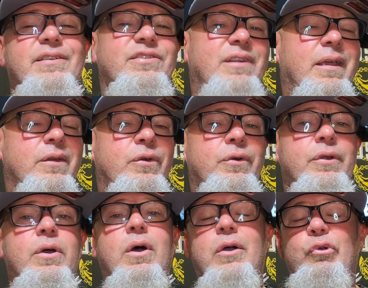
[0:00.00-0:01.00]
a
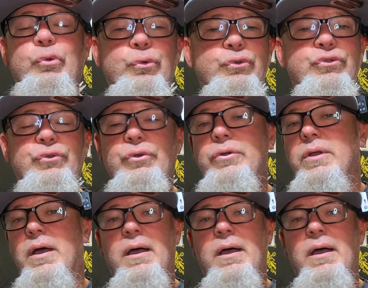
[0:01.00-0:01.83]
standard, a cruiser,